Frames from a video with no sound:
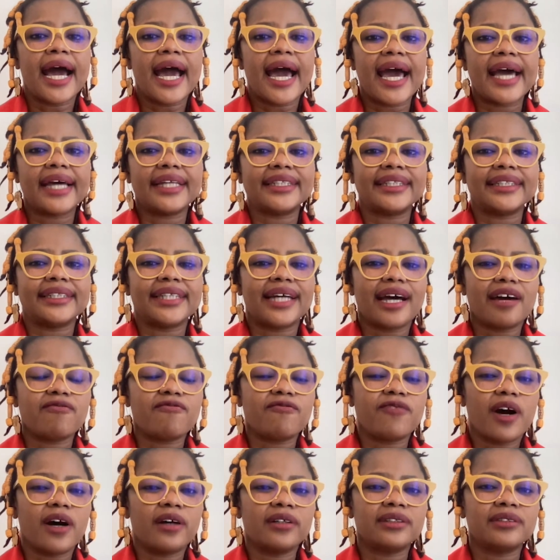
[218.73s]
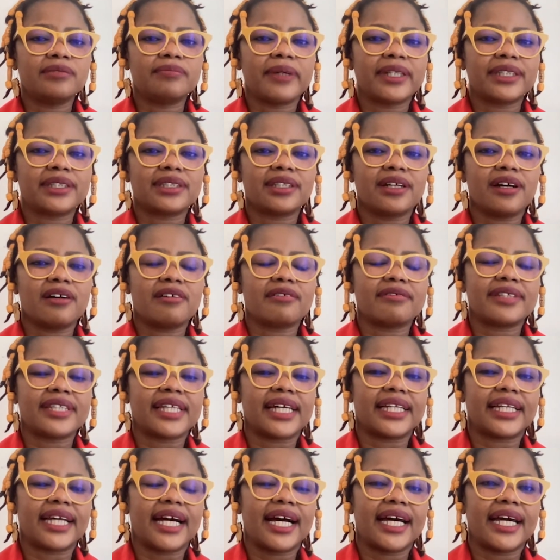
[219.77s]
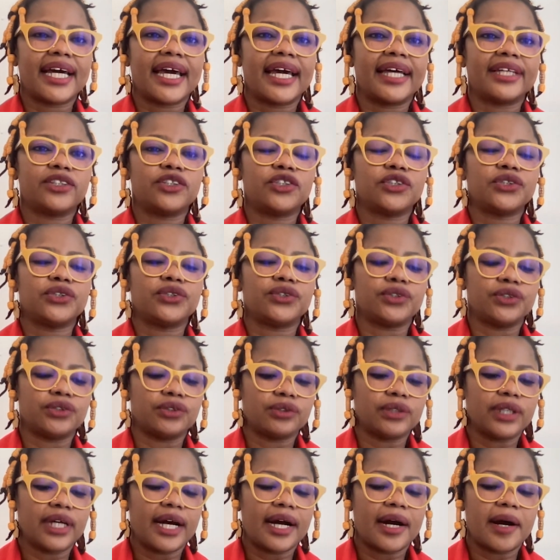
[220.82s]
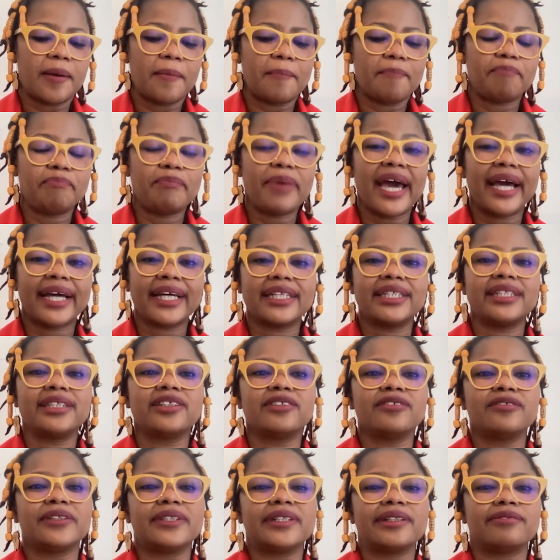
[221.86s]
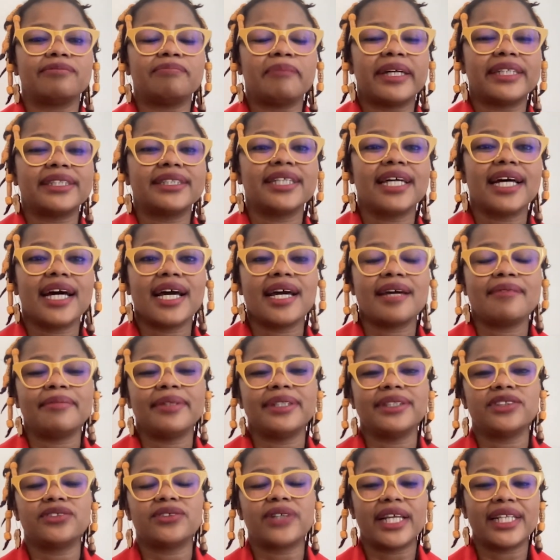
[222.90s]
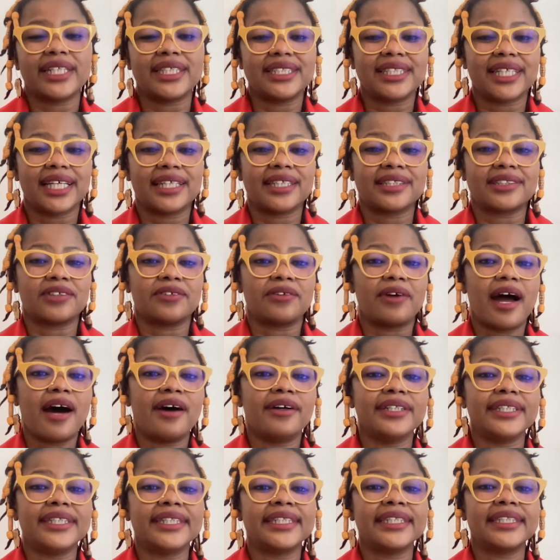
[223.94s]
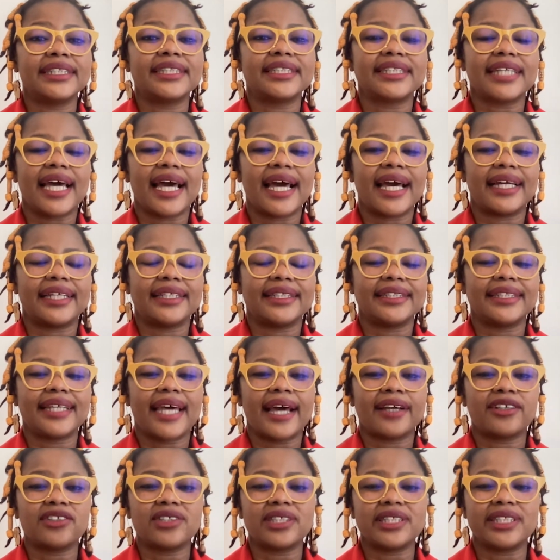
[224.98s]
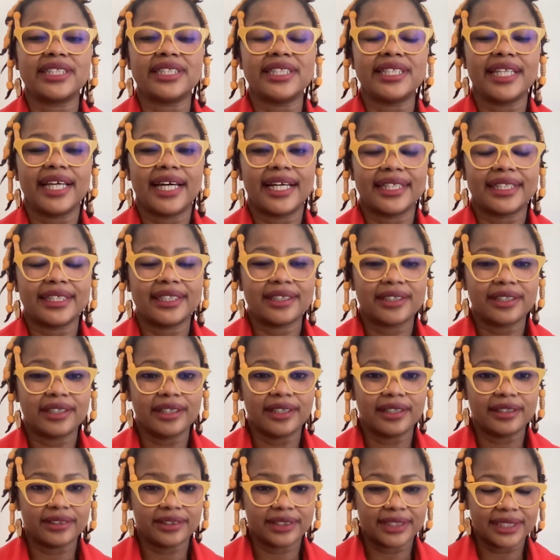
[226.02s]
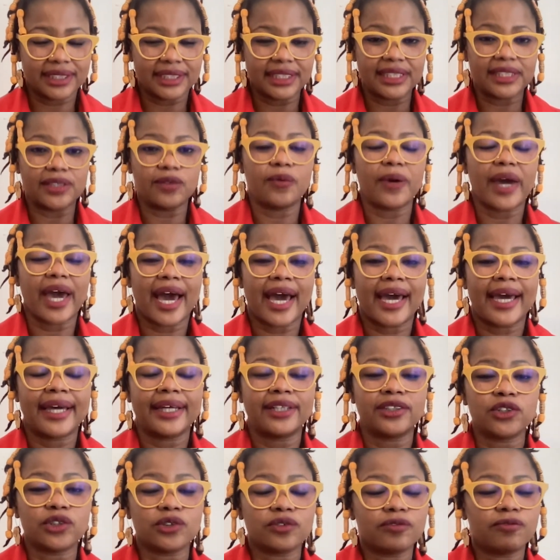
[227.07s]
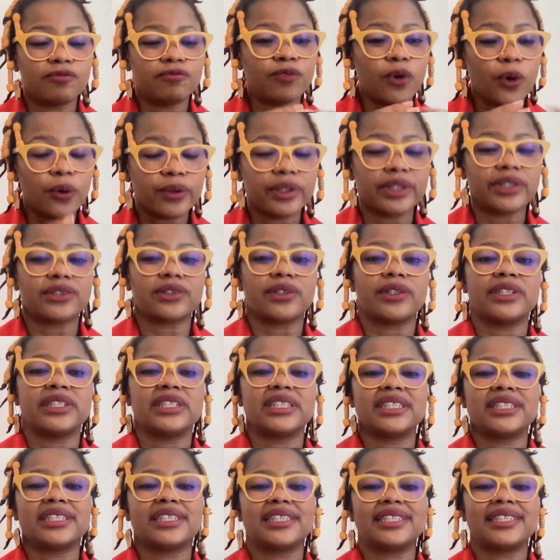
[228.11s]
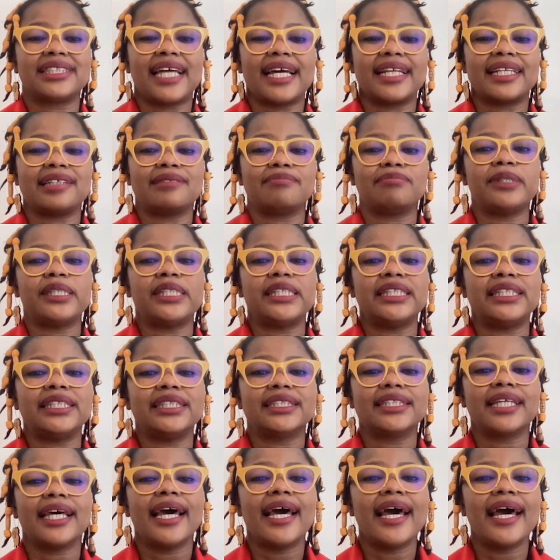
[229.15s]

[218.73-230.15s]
And I found myself that I had to pack a little bit of my time and strategize around it and actually see where I had to focus on just the studying piece.